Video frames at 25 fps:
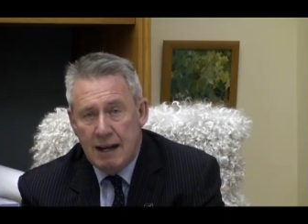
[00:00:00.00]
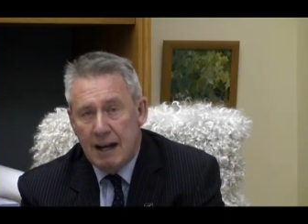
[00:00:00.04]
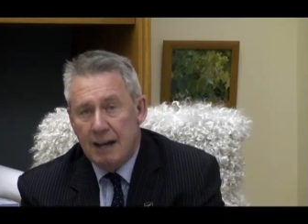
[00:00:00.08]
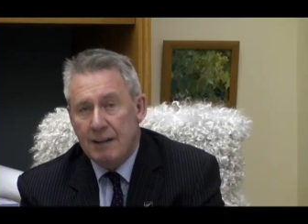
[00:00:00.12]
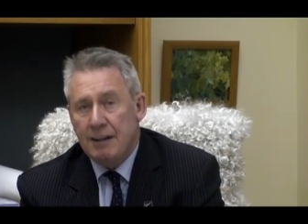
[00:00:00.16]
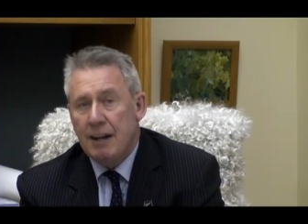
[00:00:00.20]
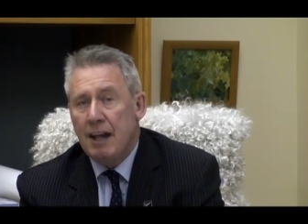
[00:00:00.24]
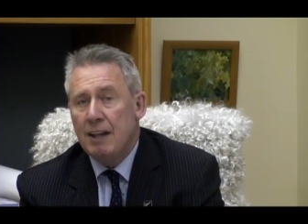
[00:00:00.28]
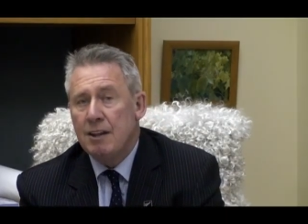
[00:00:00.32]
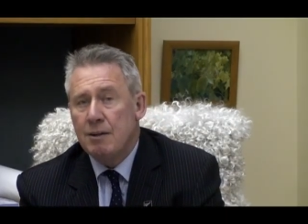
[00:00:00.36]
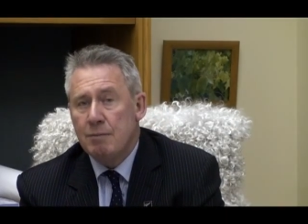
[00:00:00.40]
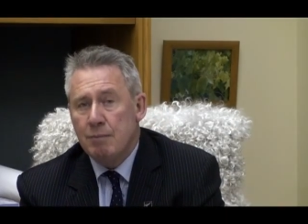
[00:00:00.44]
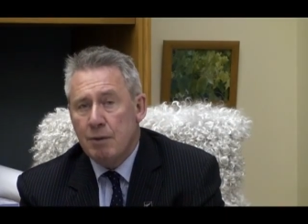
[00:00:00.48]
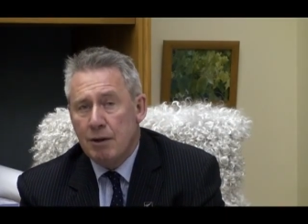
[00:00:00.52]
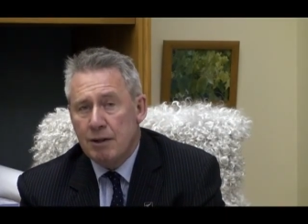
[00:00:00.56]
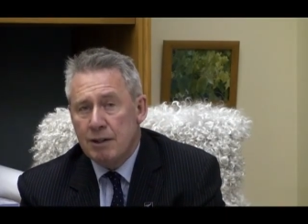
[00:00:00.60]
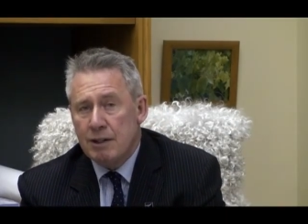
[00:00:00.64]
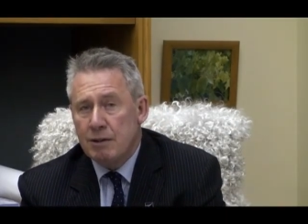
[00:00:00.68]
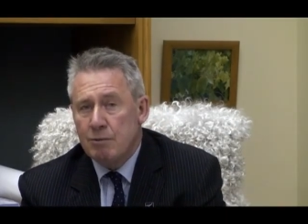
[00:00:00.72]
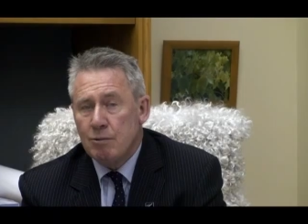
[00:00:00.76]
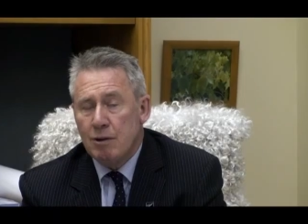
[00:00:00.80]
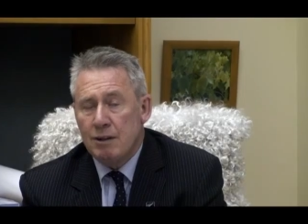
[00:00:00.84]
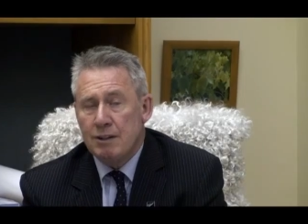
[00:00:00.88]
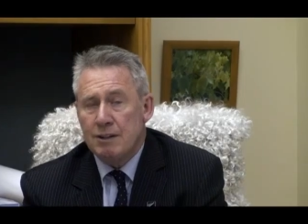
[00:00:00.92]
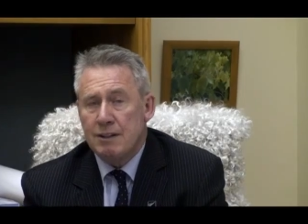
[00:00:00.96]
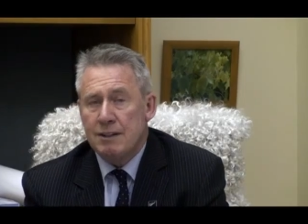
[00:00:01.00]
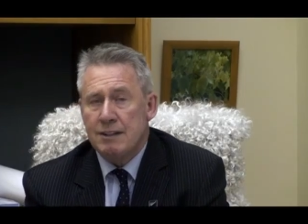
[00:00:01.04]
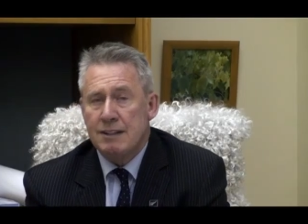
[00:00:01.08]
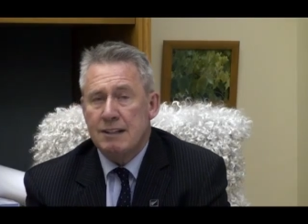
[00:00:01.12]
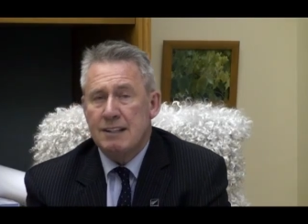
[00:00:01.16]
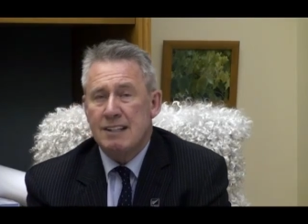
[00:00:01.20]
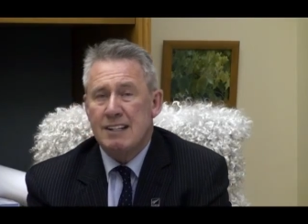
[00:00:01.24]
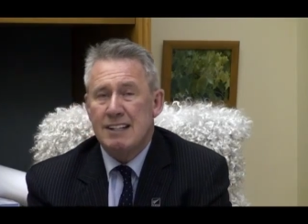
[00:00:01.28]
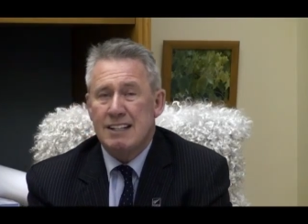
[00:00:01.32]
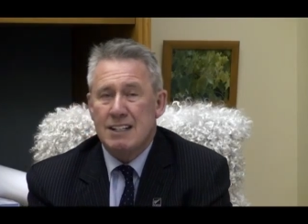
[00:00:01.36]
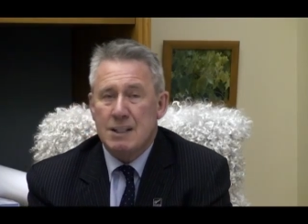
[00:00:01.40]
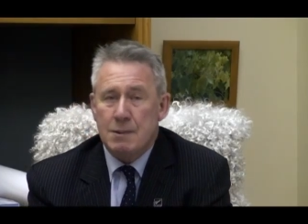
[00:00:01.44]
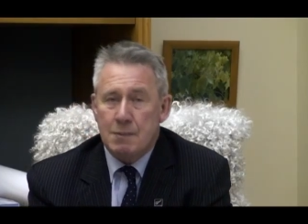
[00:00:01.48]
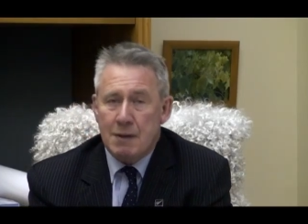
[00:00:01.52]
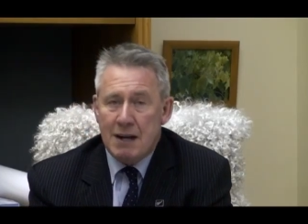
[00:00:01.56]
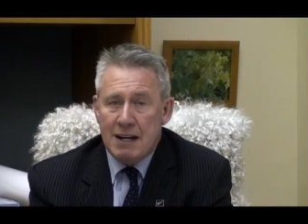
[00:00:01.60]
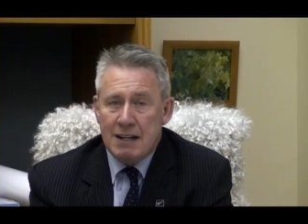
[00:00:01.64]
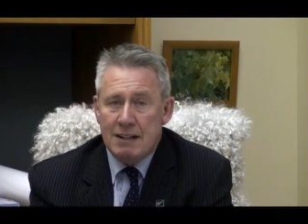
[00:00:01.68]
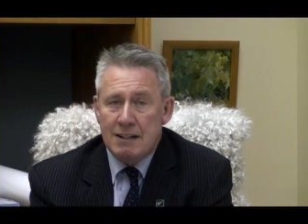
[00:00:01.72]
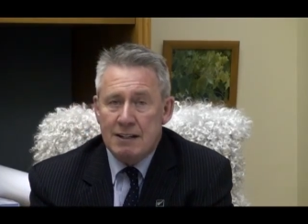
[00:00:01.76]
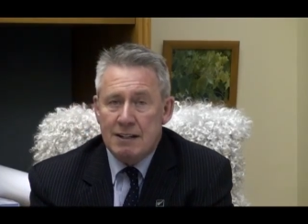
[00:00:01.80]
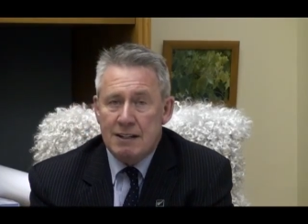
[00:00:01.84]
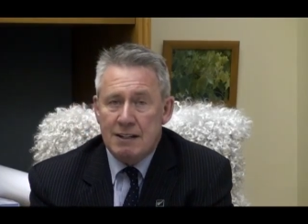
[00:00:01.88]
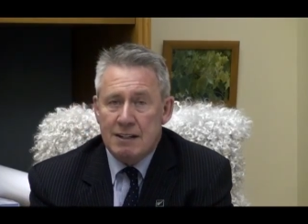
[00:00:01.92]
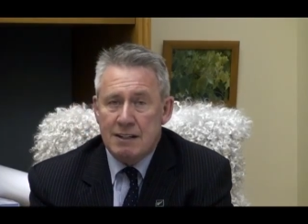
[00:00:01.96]
Another body wanted it
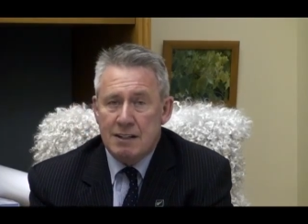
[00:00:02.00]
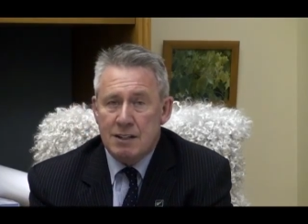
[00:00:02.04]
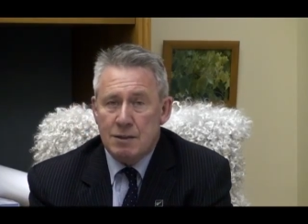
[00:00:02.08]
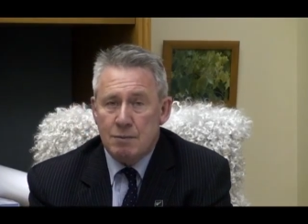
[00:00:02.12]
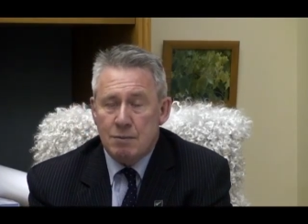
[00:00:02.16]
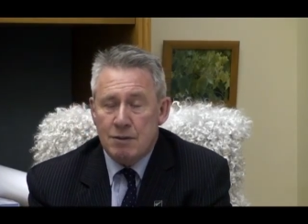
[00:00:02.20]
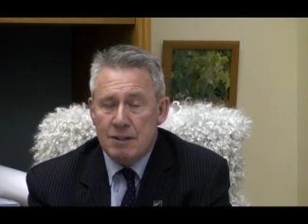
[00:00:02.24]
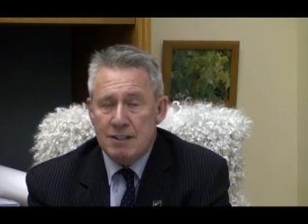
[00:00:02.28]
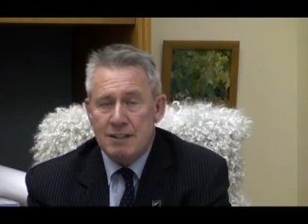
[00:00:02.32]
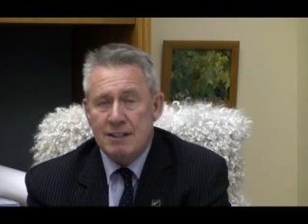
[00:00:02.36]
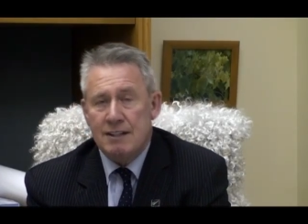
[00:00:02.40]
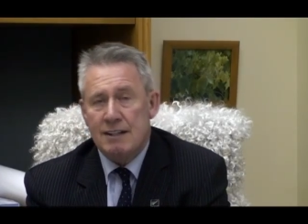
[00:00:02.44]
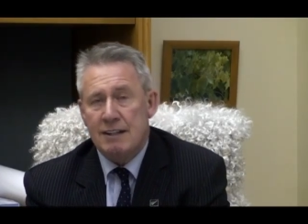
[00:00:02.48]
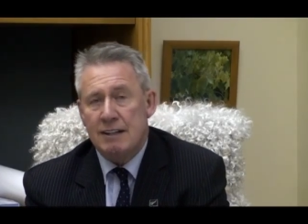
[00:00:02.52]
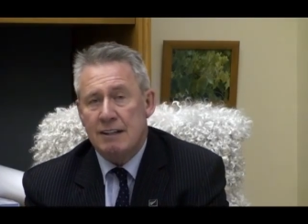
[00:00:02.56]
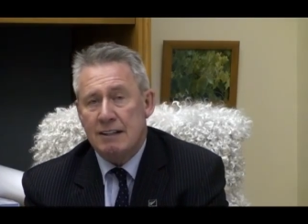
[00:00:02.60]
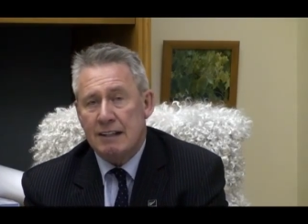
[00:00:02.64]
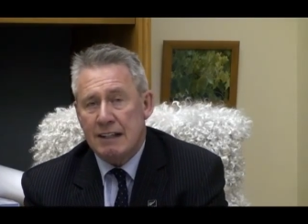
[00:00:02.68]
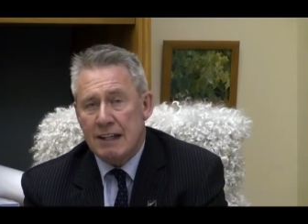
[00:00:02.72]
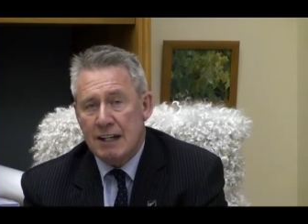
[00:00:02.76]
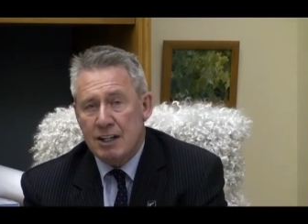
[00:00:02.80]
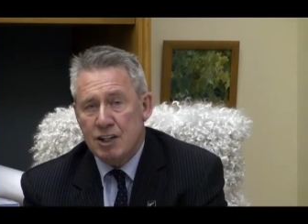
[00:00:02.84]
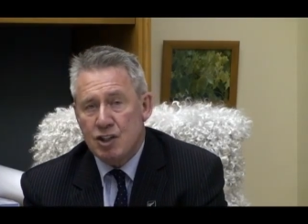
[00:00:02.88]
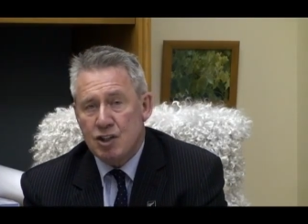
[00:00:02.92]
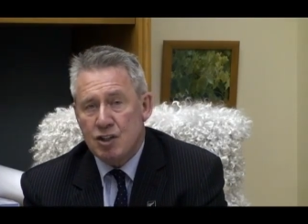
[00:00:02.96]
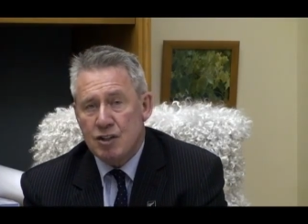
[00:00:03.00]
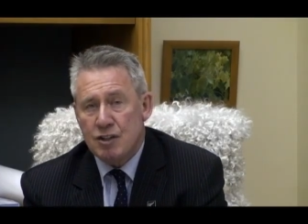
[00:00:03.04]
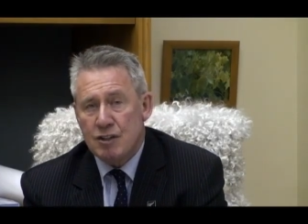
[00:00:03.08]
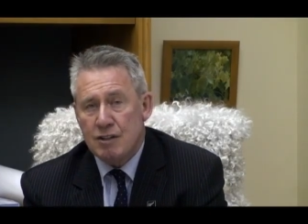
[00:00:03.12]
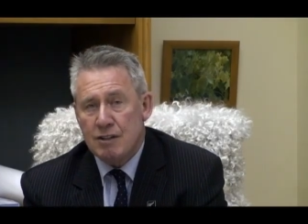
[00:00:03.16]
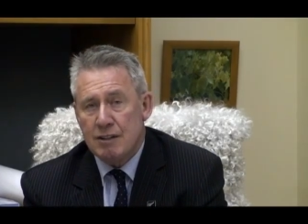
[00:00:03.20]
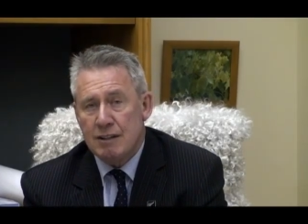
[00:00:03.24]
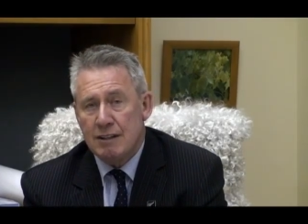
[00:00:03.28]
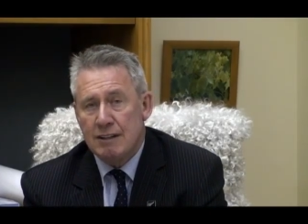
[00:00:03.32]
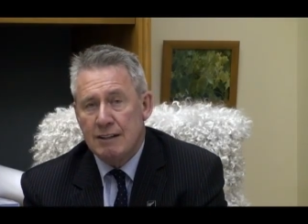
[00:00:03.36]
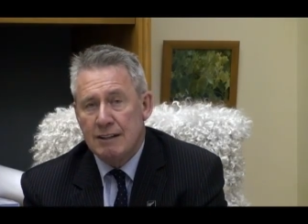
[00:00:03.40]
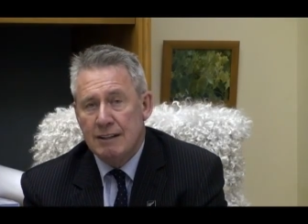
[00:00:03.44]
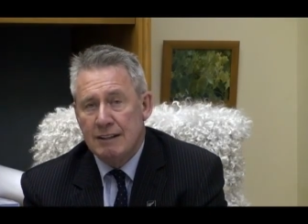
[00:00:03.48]
expanded in its present location.